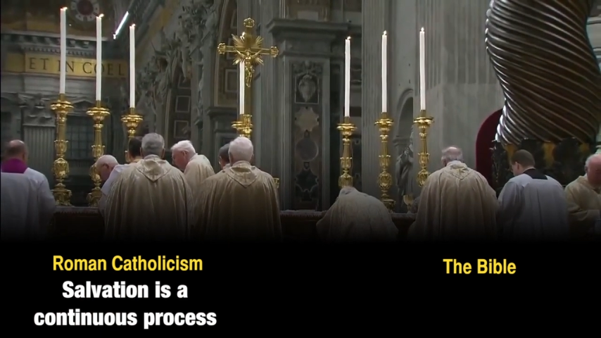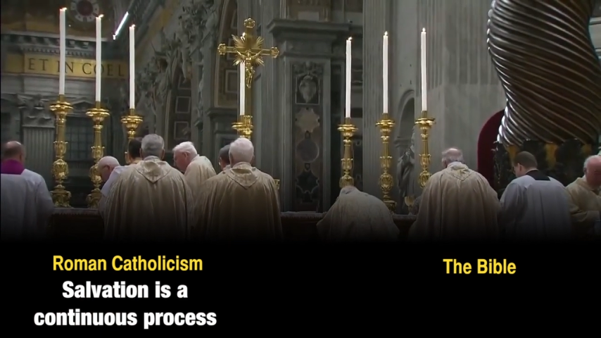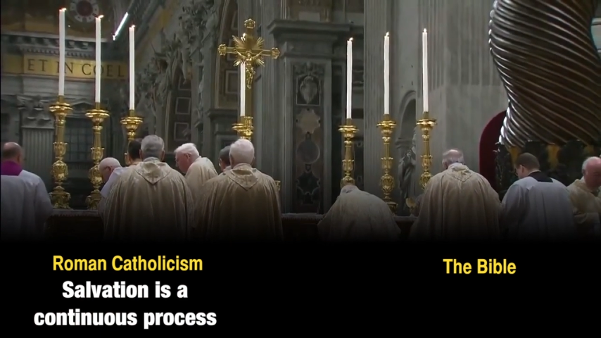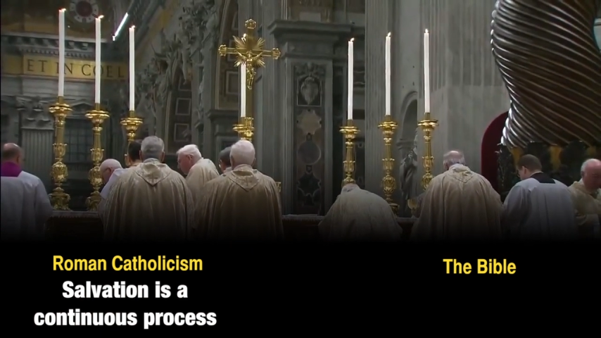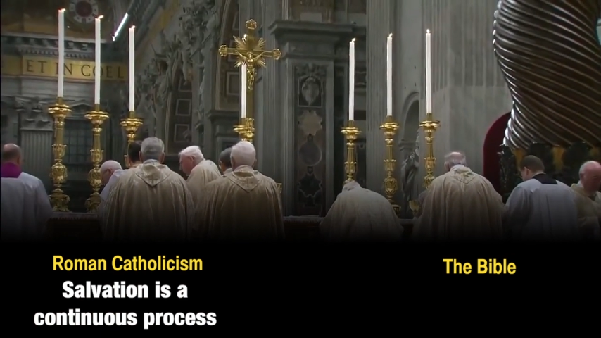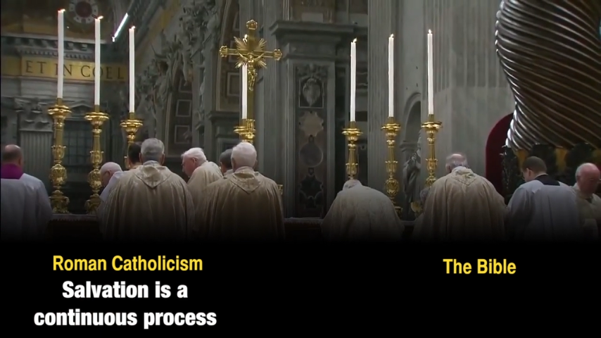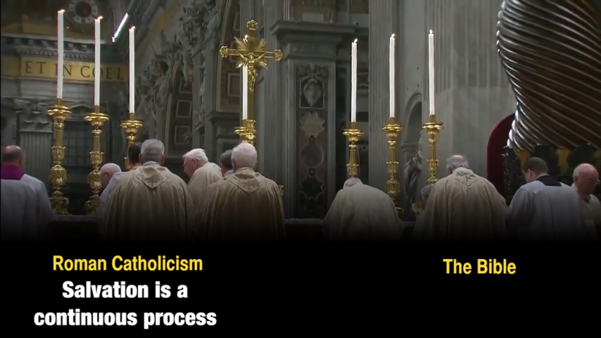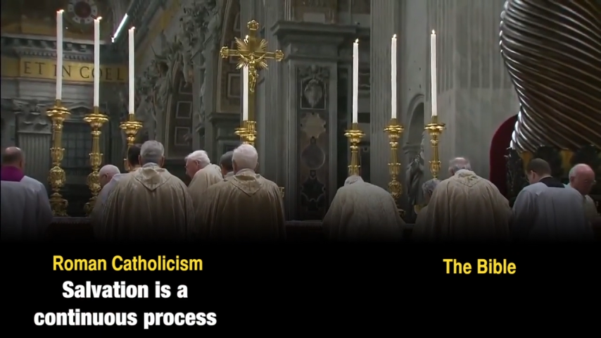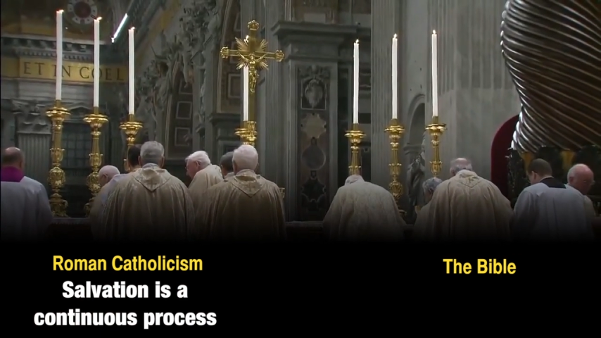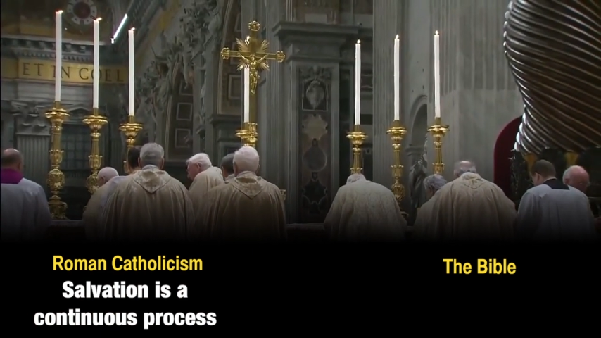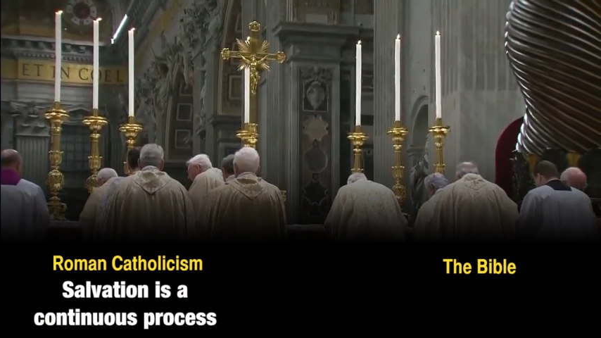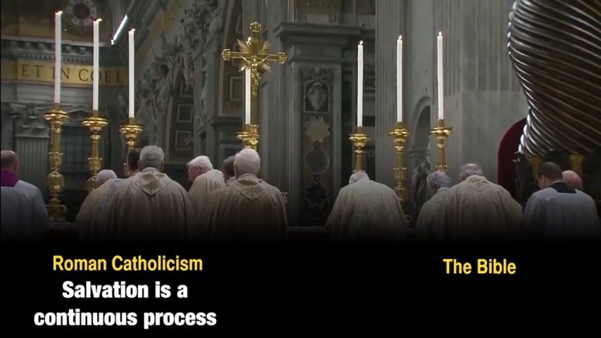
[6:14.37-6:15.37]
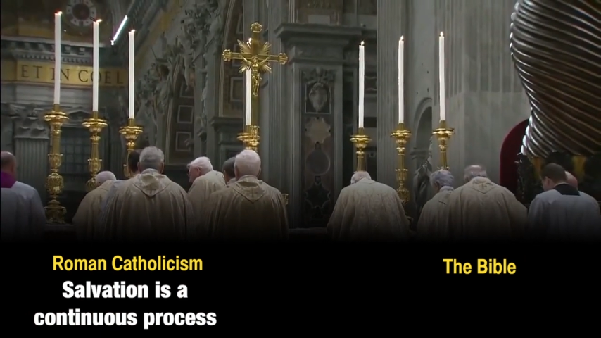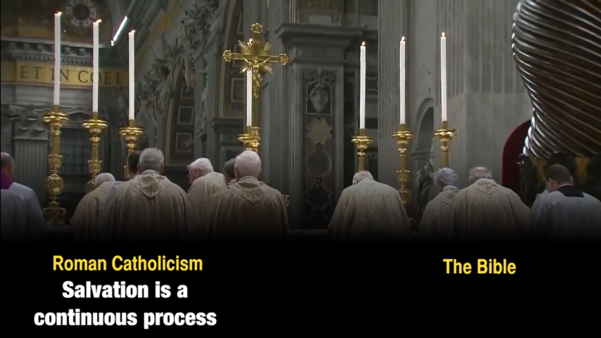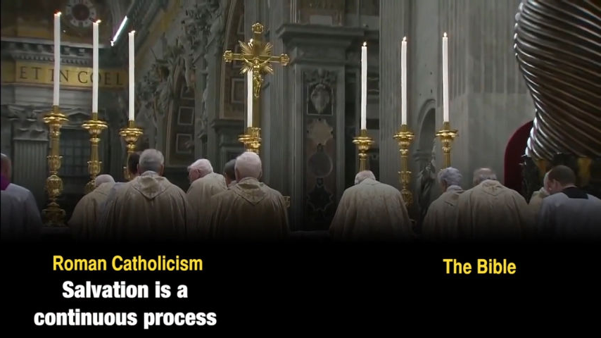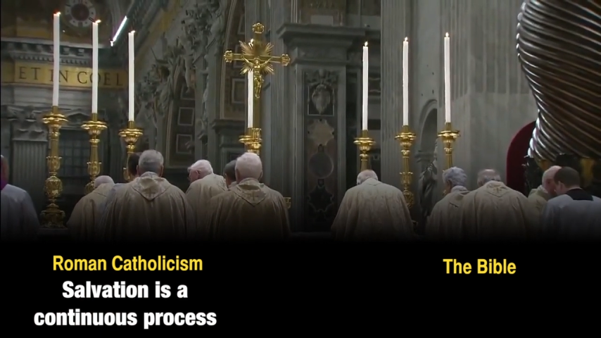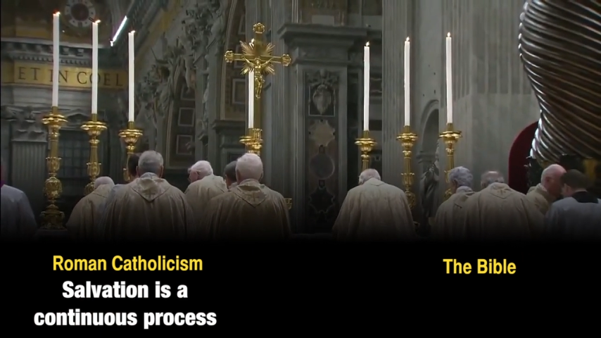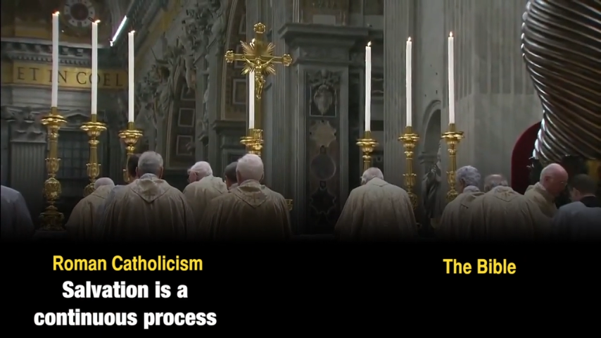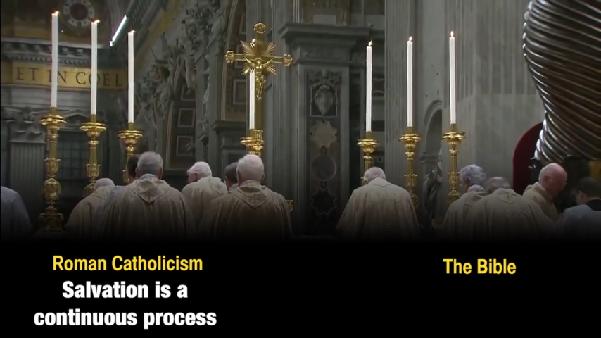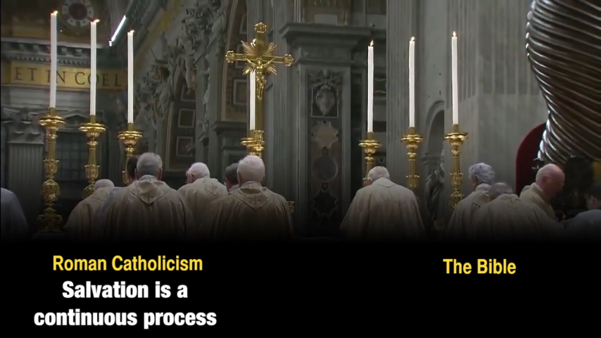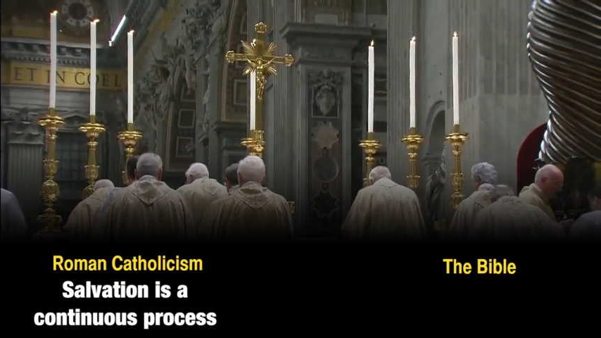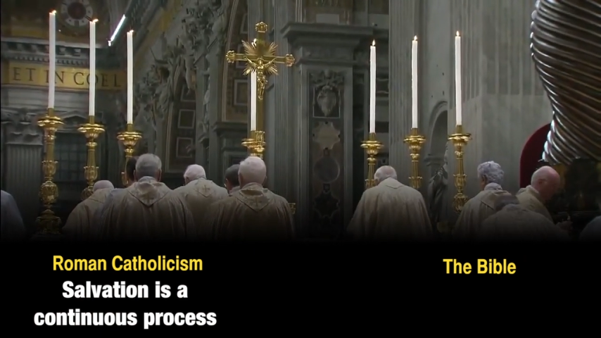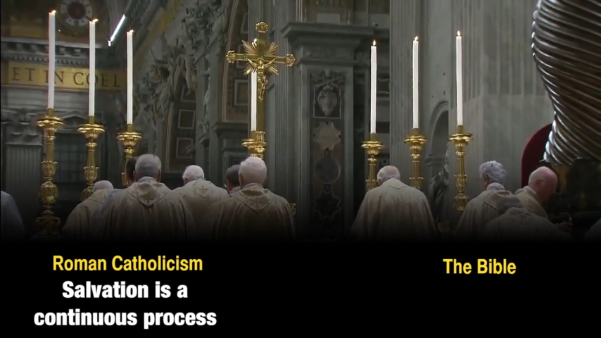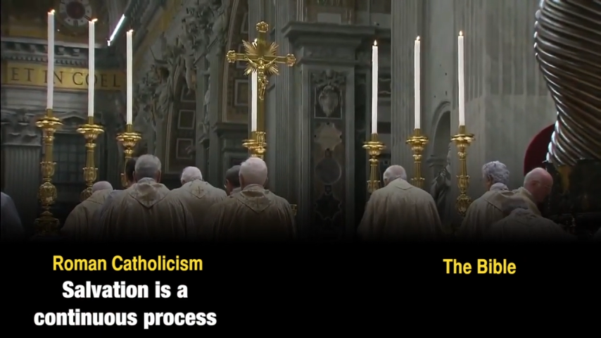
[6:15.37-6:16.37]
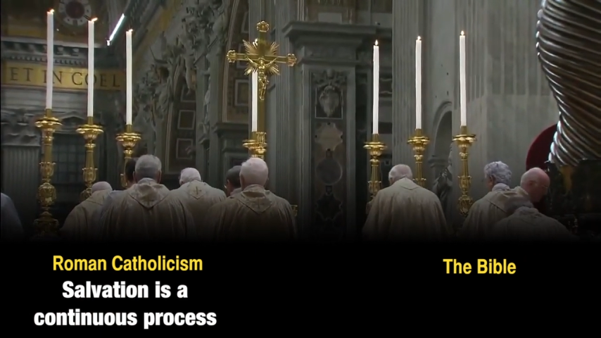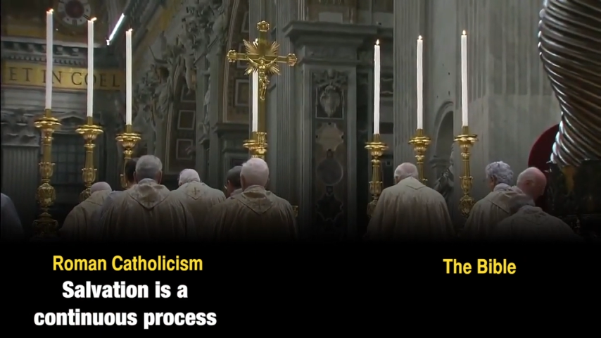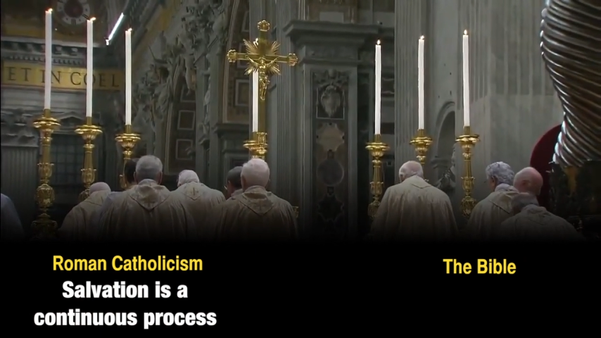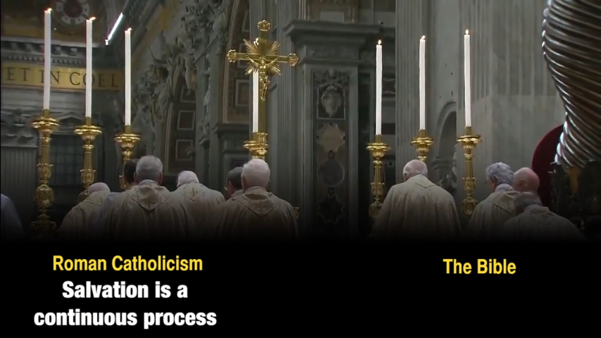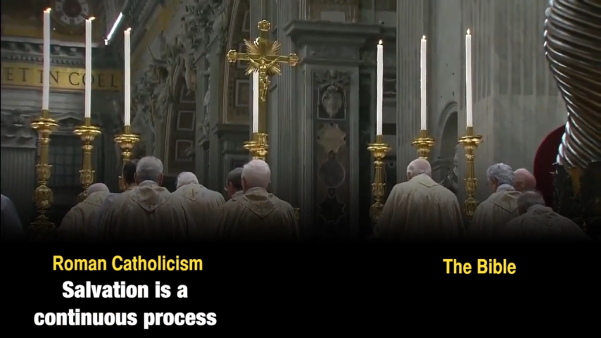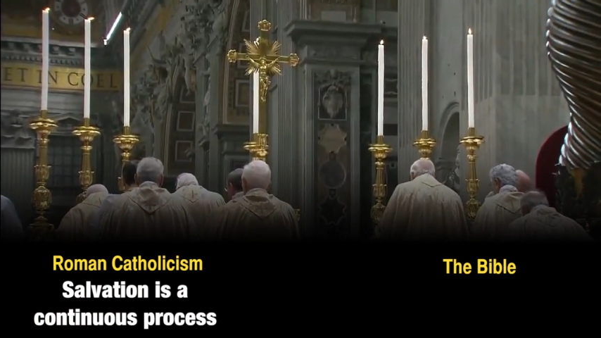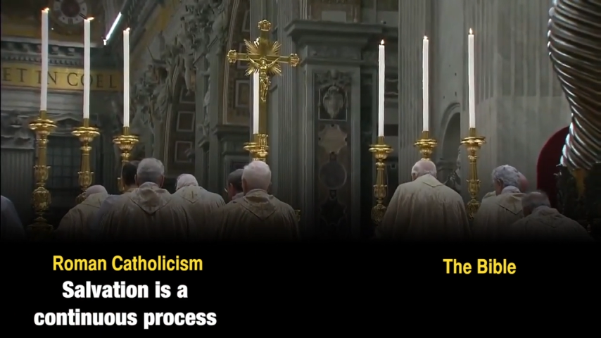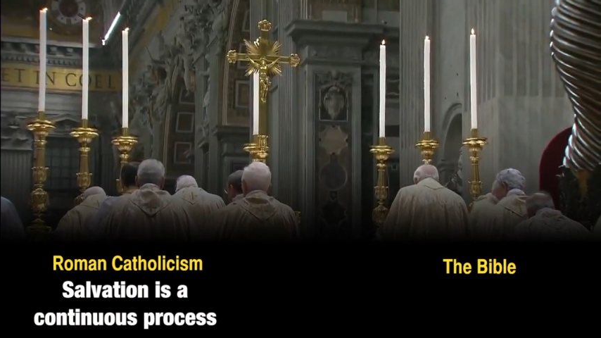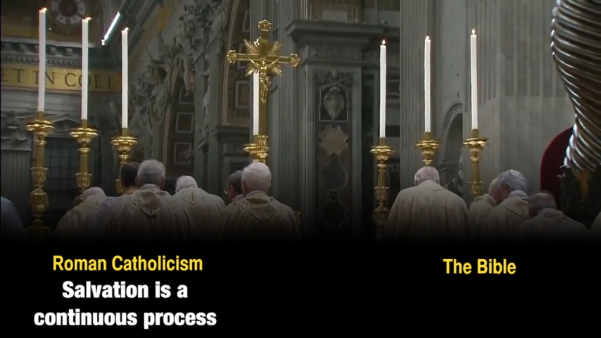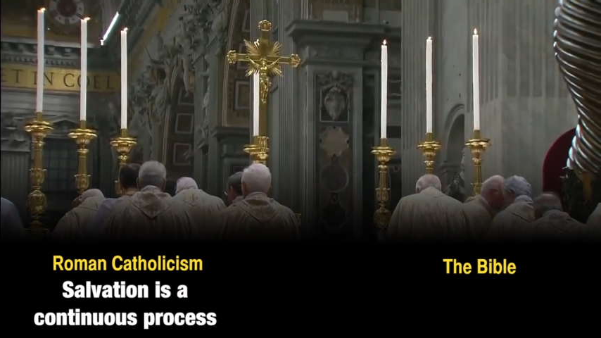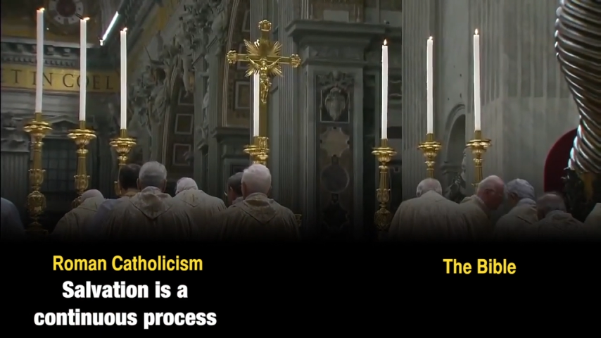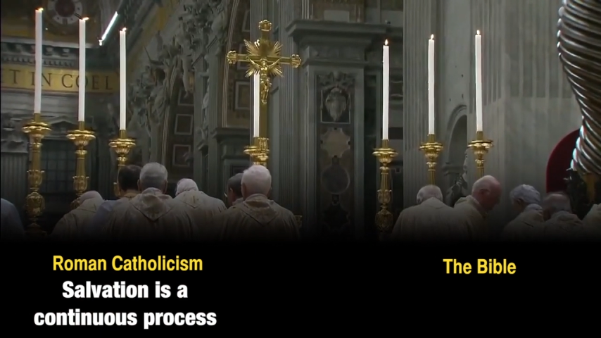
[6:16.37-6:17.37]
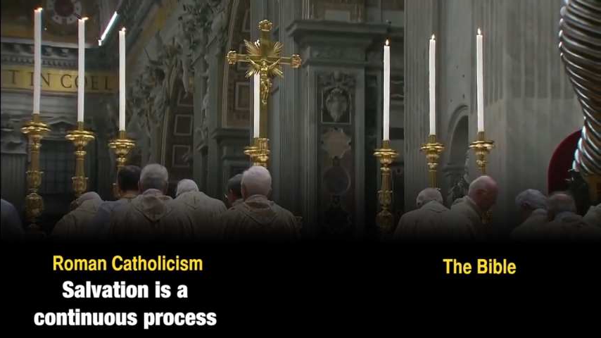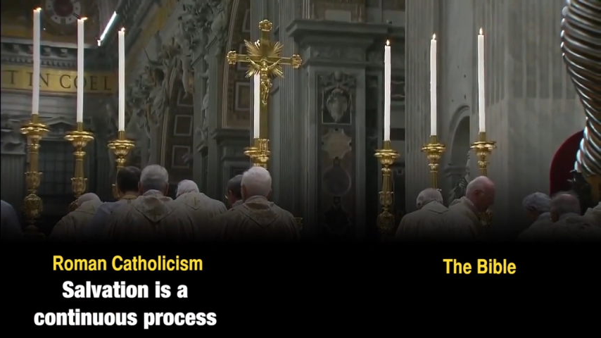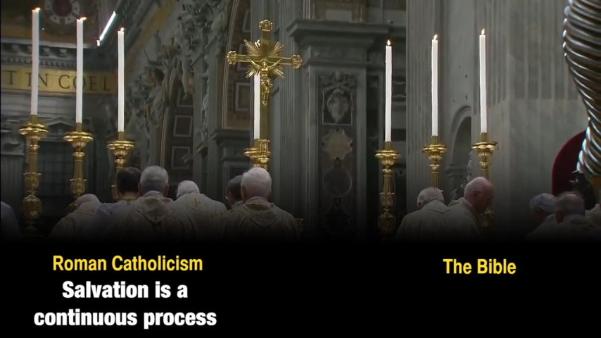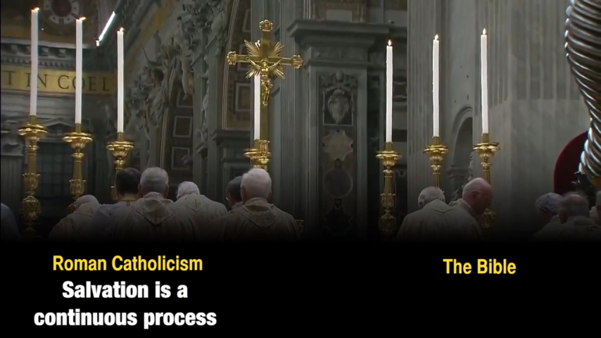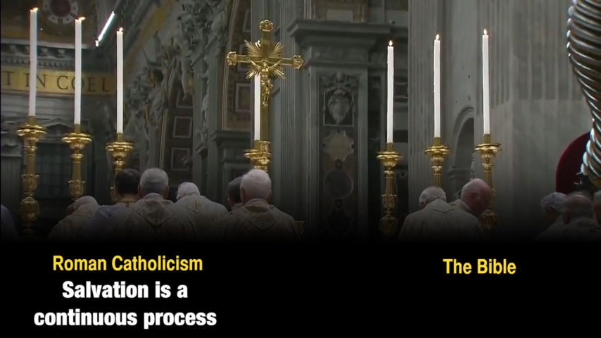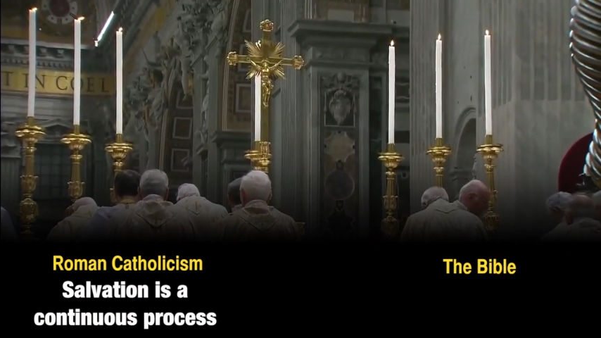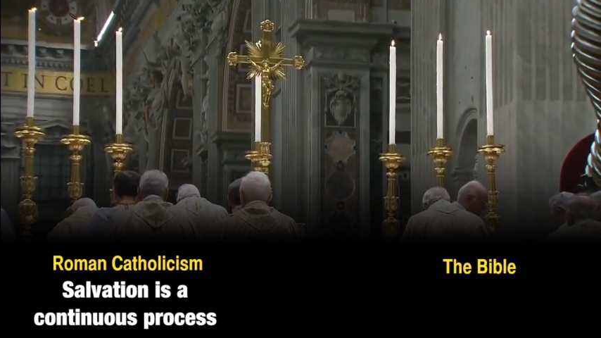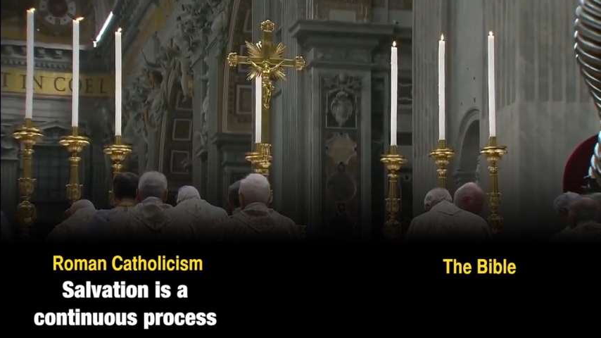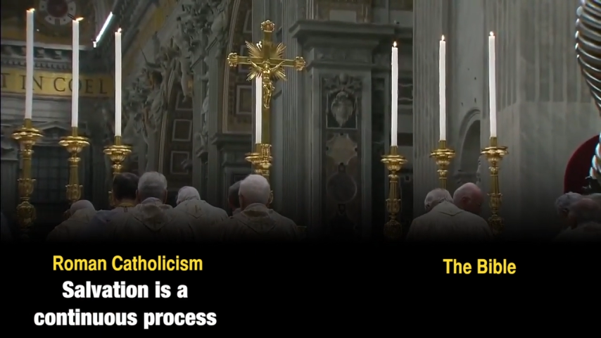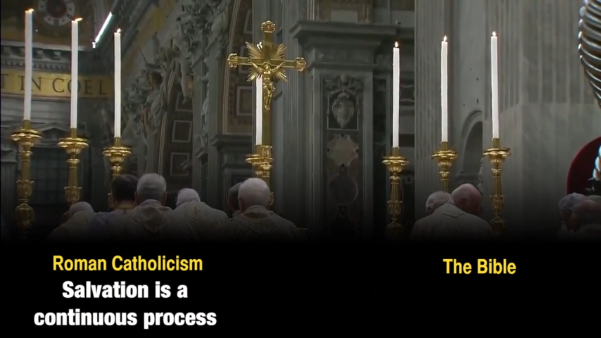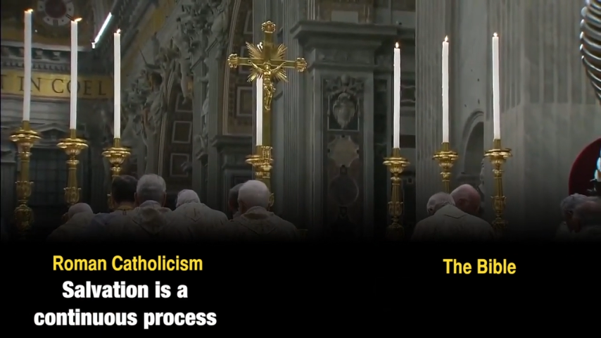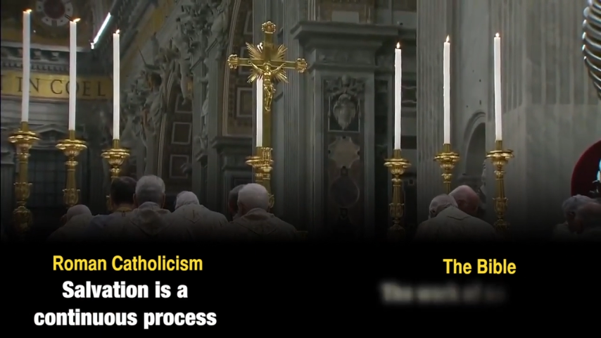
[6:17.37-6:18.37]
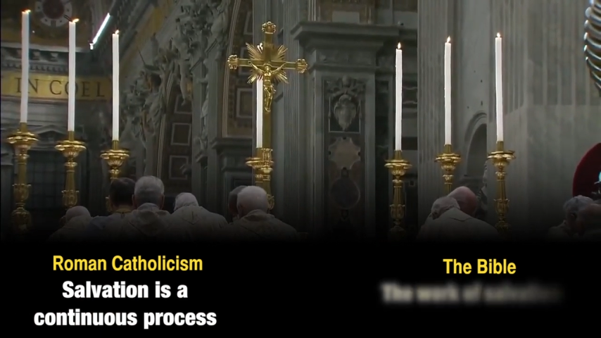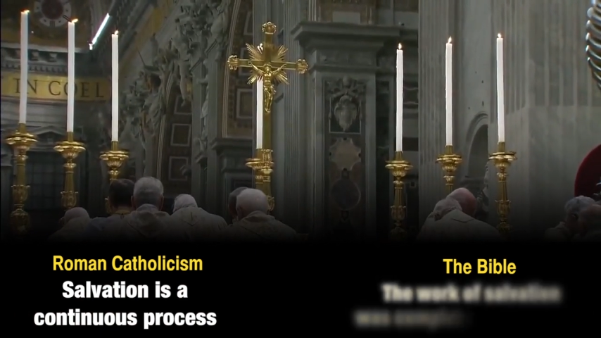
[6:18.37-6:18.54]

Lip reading: (no speaker visible)